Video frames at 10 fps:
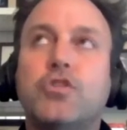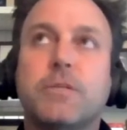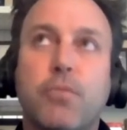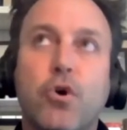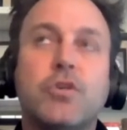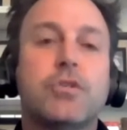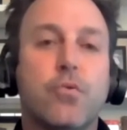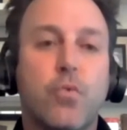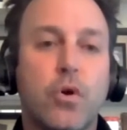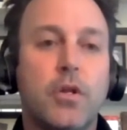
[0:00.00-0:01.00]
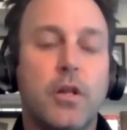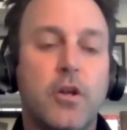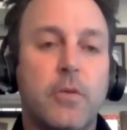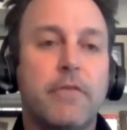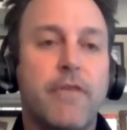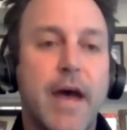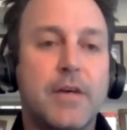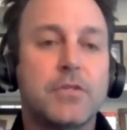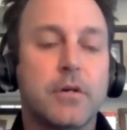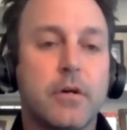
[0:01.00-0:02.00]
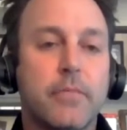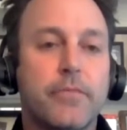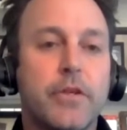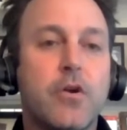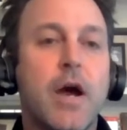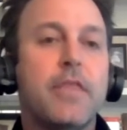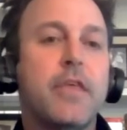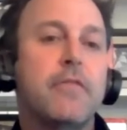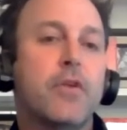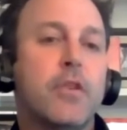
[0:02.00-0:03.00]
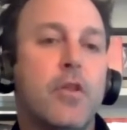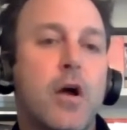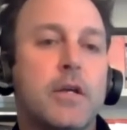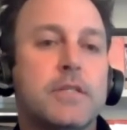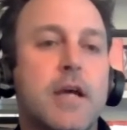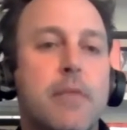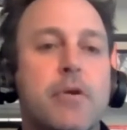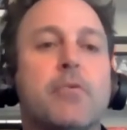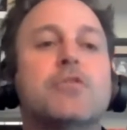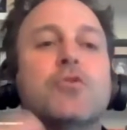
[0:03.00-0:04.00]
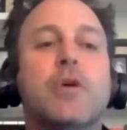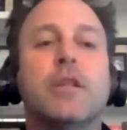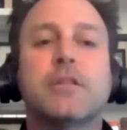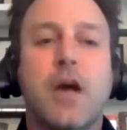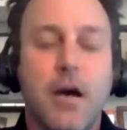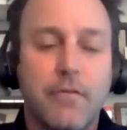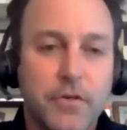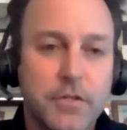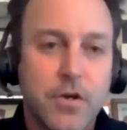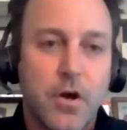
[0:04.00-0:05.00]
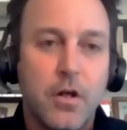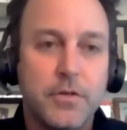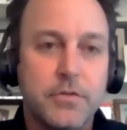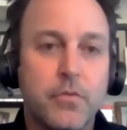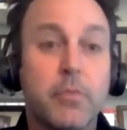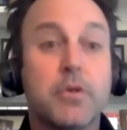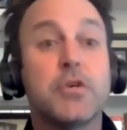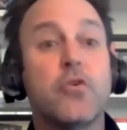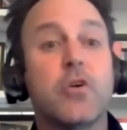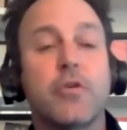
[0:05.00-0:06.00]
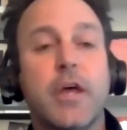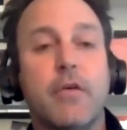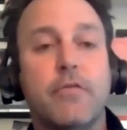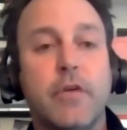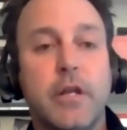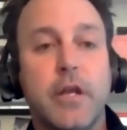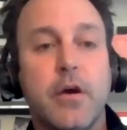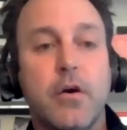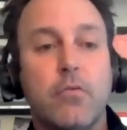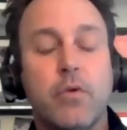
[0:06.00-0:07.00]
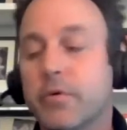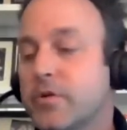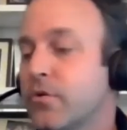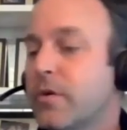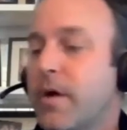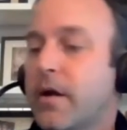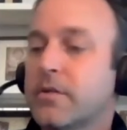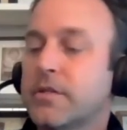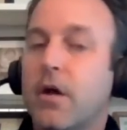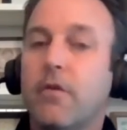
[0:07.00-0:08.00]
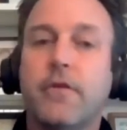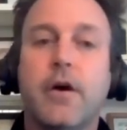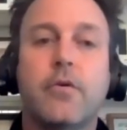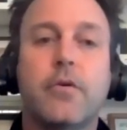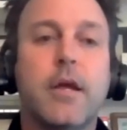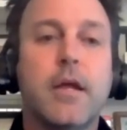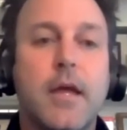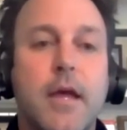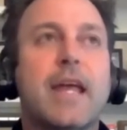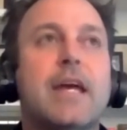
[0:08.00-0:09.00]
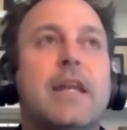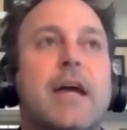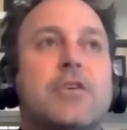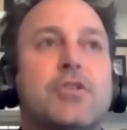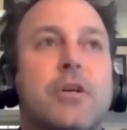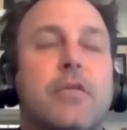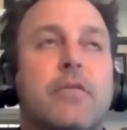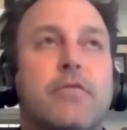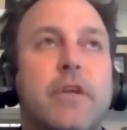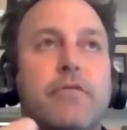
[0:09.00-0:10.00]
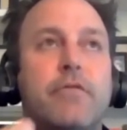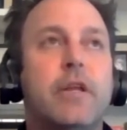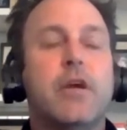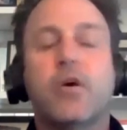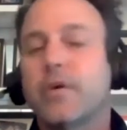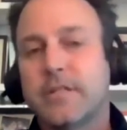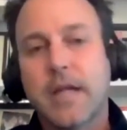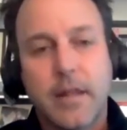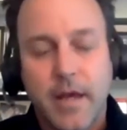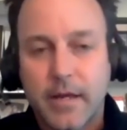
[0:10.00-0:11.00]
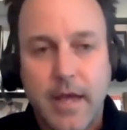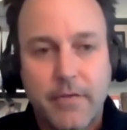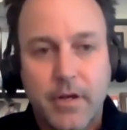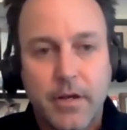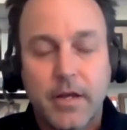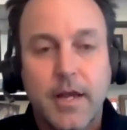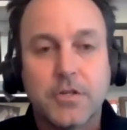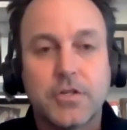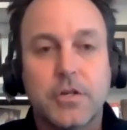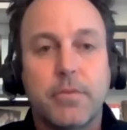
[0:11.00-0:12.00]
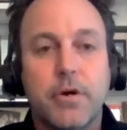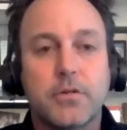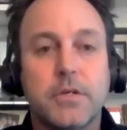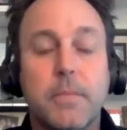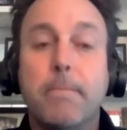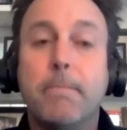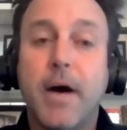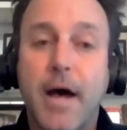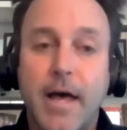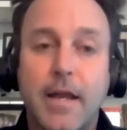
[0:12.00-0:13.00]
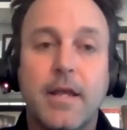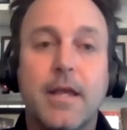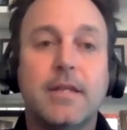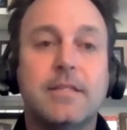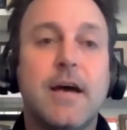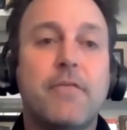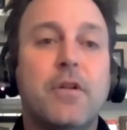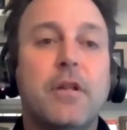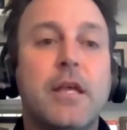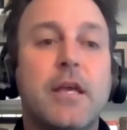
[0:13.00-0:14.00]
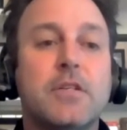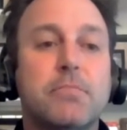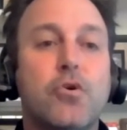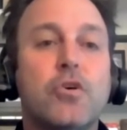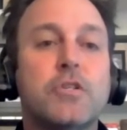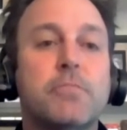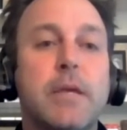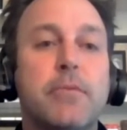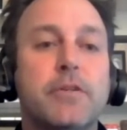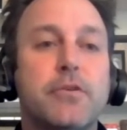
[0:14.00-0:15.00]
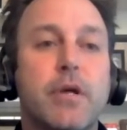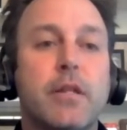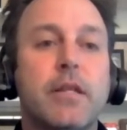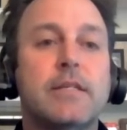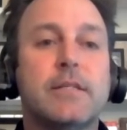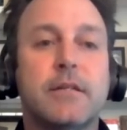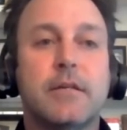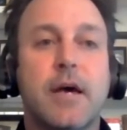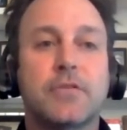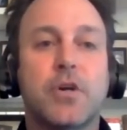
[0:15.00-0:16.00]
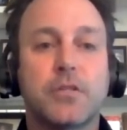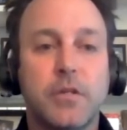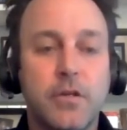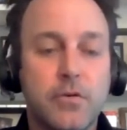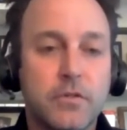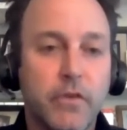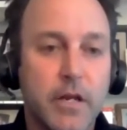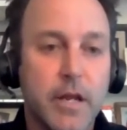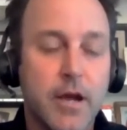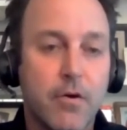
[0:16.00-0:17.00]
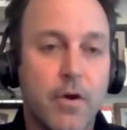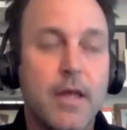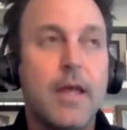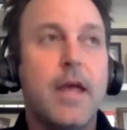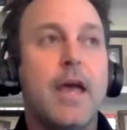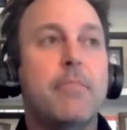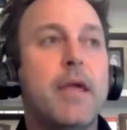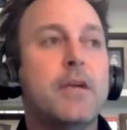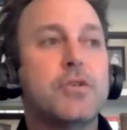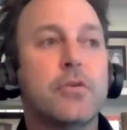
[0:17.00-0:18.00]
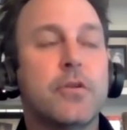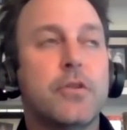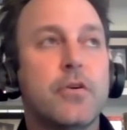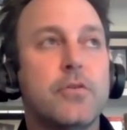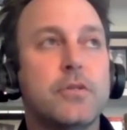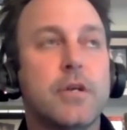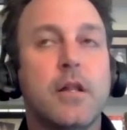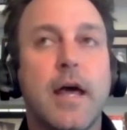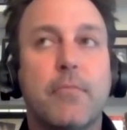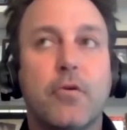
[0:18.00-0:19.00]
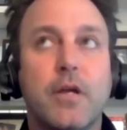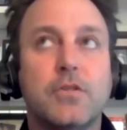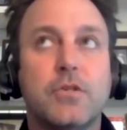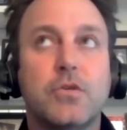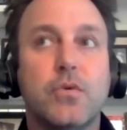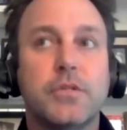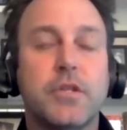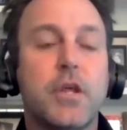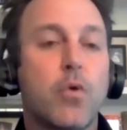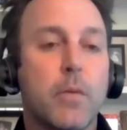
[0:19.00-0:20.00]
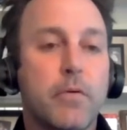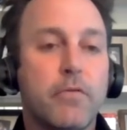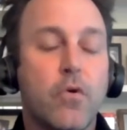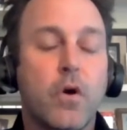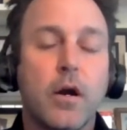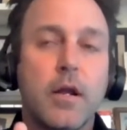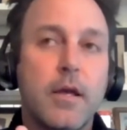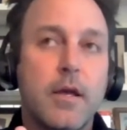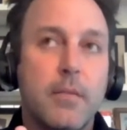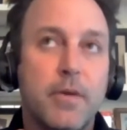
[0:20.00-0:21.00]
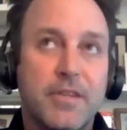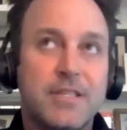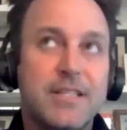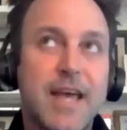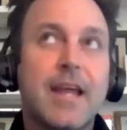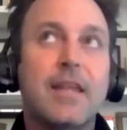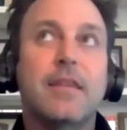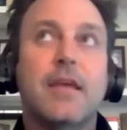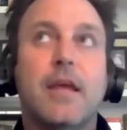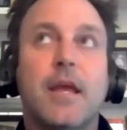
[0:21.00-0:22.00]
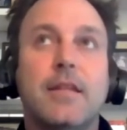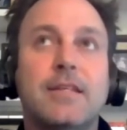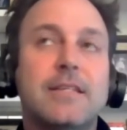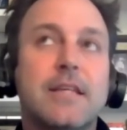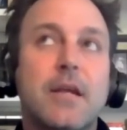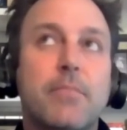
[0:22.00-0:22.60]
just pushed the world a little bit faster. I think for the longest time, we were doing these conference calls. We were doing them without video. We were doing them on our cell phone. That connection via video is not like having a connection in person, but it definitely has pushed people to at least now start to use video and make sure that they're using collaboration tools that they weren't before. But the second thing, and this is